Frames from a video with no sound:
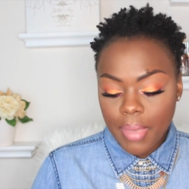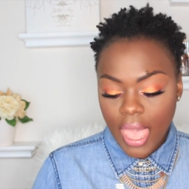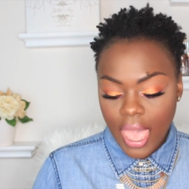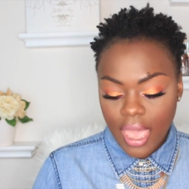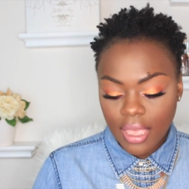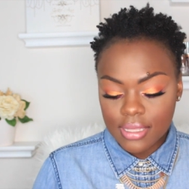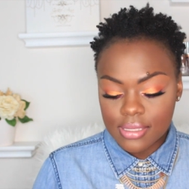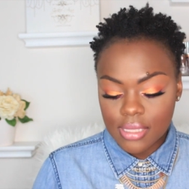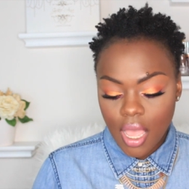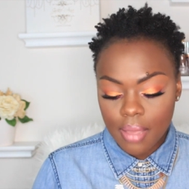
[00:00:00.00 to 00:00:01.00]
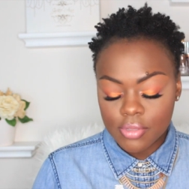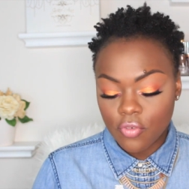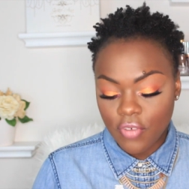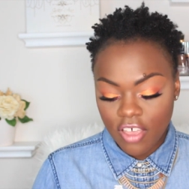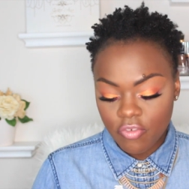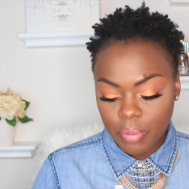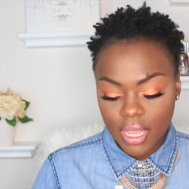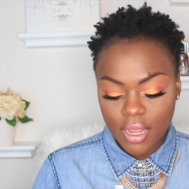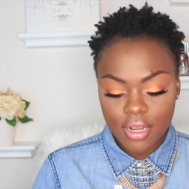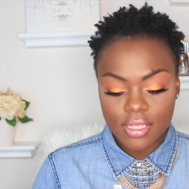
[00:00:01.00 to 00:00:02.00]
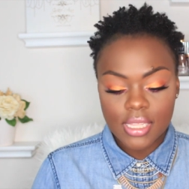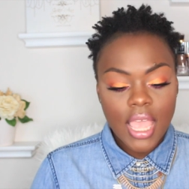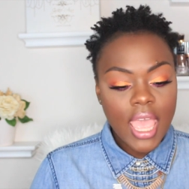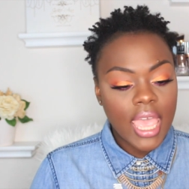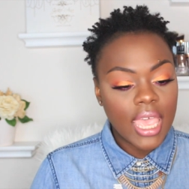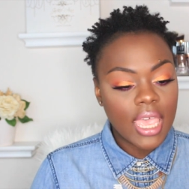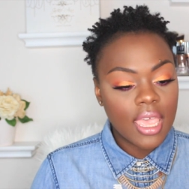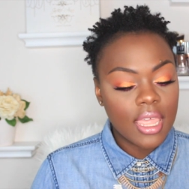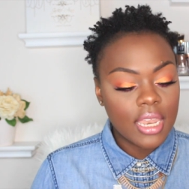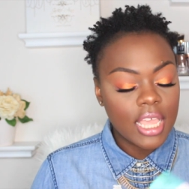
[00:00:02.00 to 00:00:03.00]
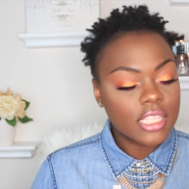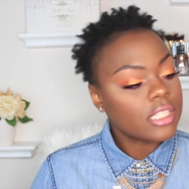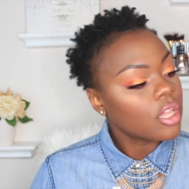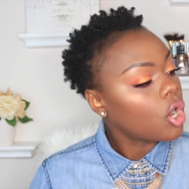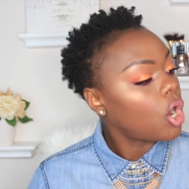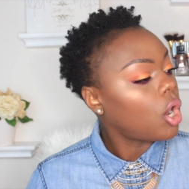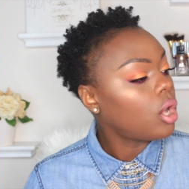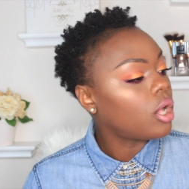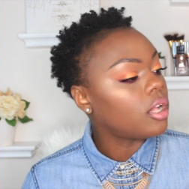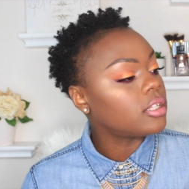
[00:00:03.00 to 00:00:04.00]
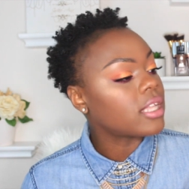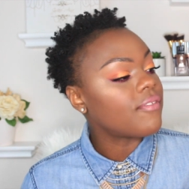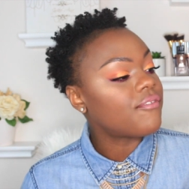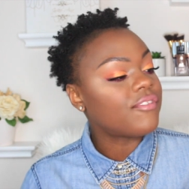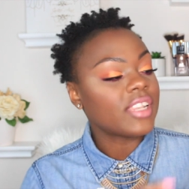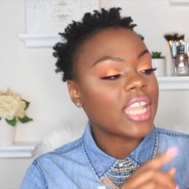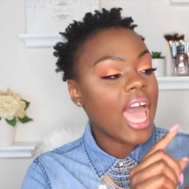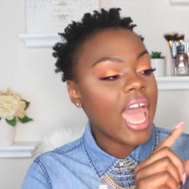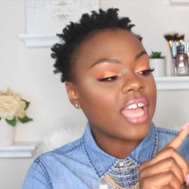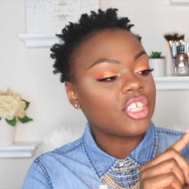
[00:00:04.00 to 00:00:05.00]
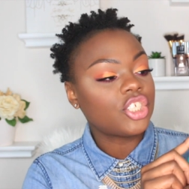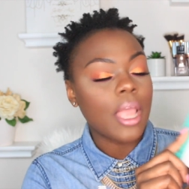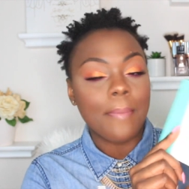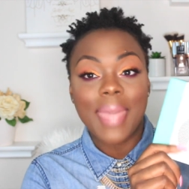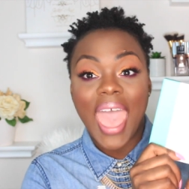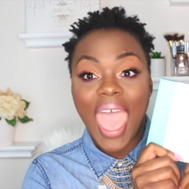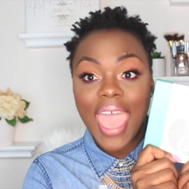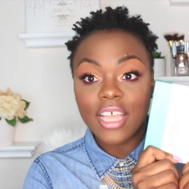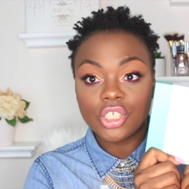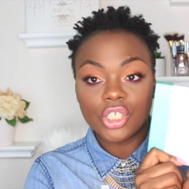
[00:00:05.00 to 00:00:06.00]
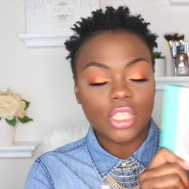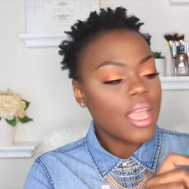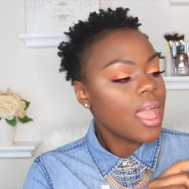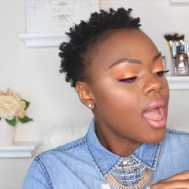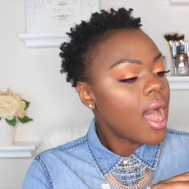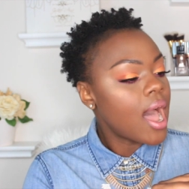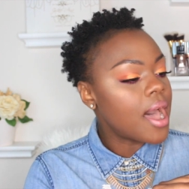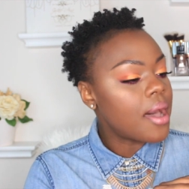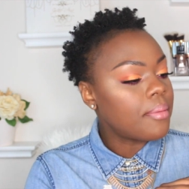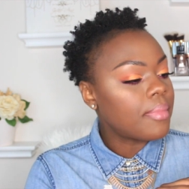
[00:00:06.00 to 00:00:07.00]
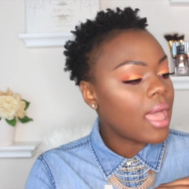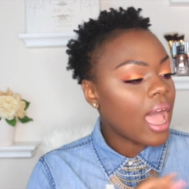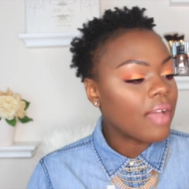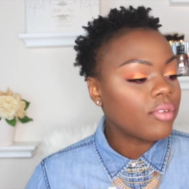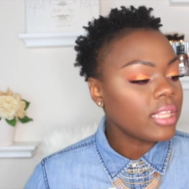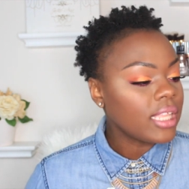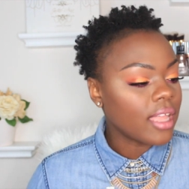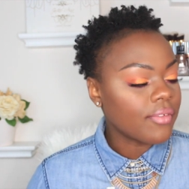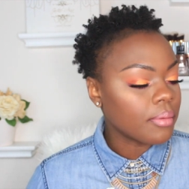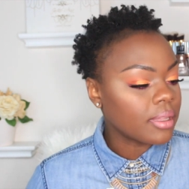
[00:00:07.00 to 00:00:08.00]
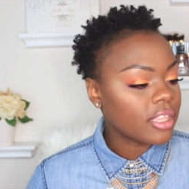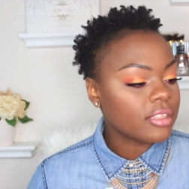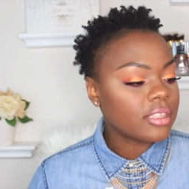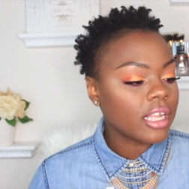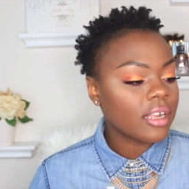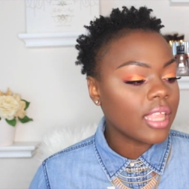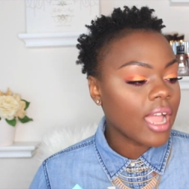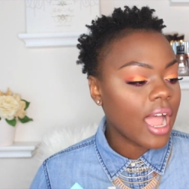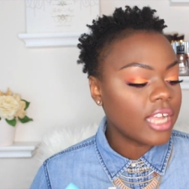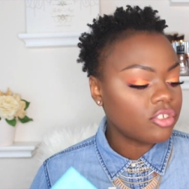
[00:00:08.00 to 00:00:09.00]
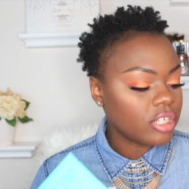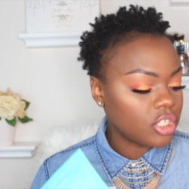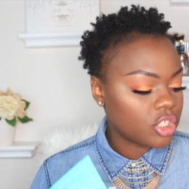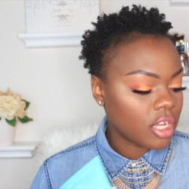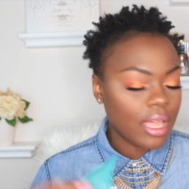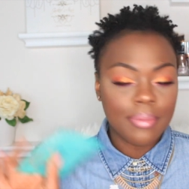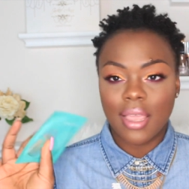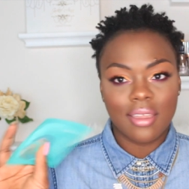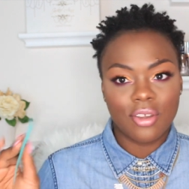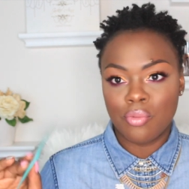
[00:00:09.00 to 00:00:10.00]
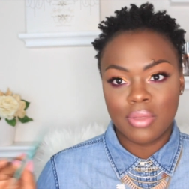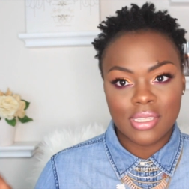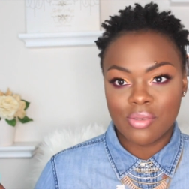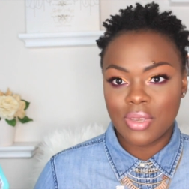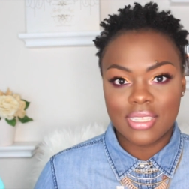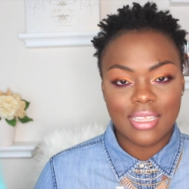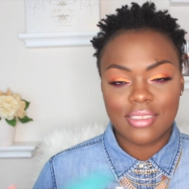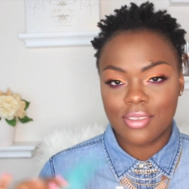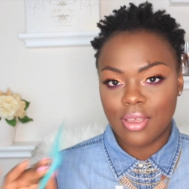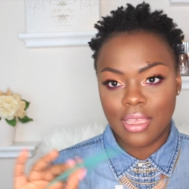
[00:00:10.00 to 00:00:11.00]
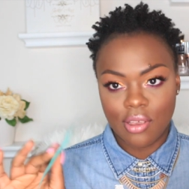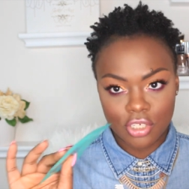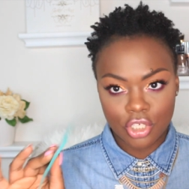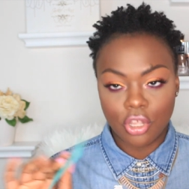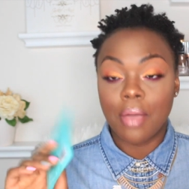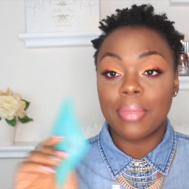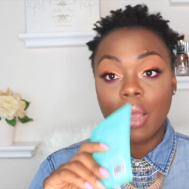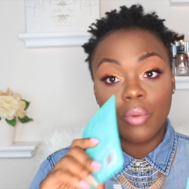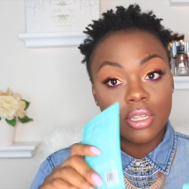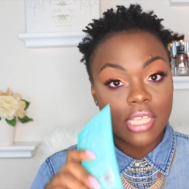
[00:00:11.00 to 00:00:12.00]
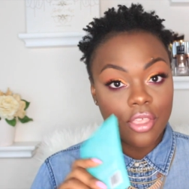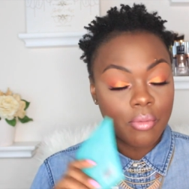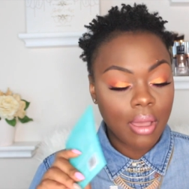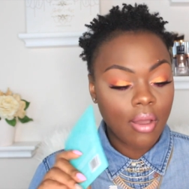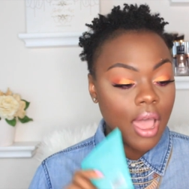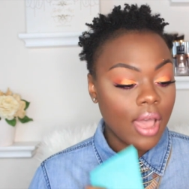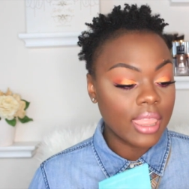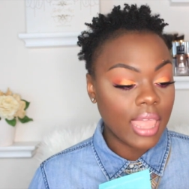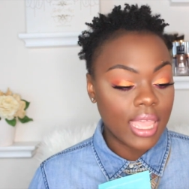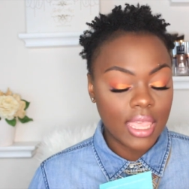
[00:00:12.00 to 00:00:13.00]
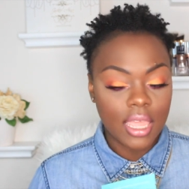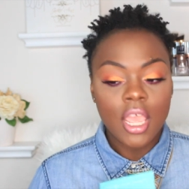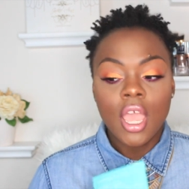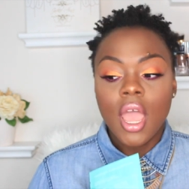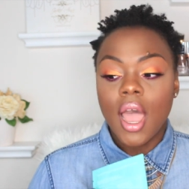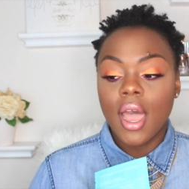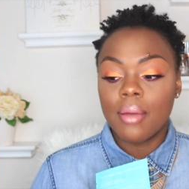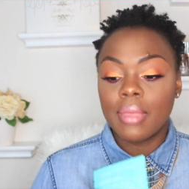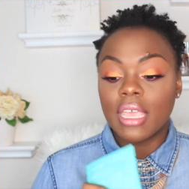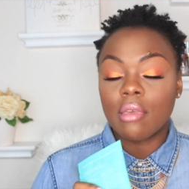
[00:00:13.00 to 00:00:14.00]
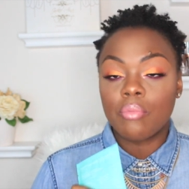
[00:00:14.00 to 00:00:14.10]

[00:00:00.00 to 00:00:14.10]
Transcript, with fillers: packs, so 5 pairs, and it's called Flash Patch. I really love them. They're like a hydrating gel. I'm not going to open this and waste this, so I ain't going to show y'all. But I will tell you about how I like it in